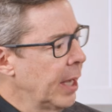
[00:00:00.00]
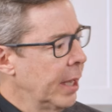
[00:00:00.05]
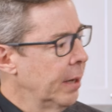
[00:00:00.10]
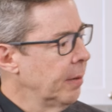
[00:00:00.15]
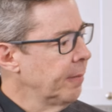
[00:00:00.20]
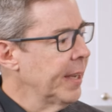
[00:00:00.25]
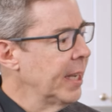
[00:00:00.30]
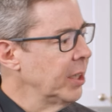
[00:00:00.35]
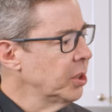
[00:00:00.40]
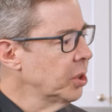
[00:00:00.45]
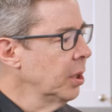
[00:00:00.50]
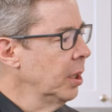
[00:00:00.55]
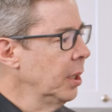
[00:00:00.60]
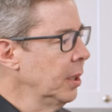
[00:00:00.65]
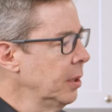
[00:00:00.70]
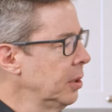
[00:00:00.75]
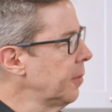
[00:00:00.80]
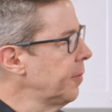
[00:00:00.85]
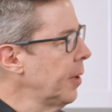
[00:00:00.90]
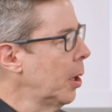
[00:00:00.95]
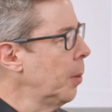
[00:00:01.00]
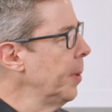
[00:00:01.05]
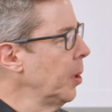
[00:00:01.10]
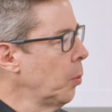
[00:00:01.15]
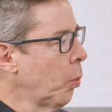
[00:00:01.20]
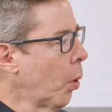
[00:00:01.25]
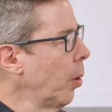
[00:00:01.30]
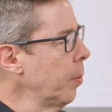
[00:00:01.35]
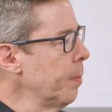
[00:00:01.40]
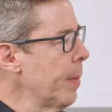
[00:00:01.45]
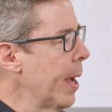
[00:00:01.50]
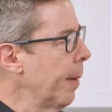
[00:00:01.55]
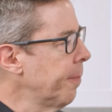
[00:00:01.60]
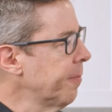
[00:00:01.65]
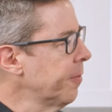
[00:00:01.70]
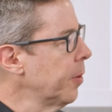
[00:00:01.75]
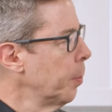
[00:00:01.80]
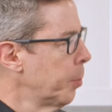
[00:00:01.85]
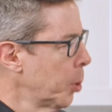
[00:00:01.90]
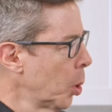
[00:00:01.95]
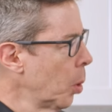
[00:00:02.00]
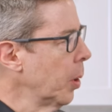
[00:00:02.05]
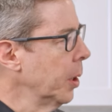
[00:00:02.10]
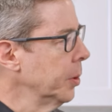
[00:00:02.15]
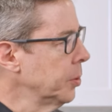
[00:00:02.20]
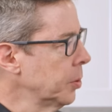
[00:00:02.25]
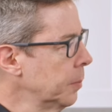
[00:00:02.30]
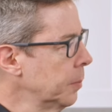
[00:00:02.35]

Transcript: innovation and development roadmap for brewers.